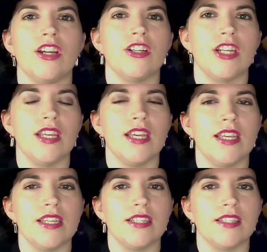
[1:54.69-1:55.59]
she
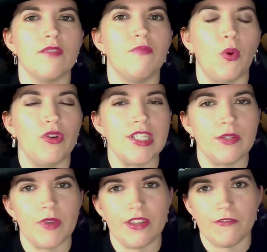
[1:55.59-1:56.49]
is bonding
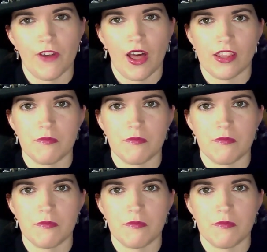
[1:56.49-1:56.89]
with her father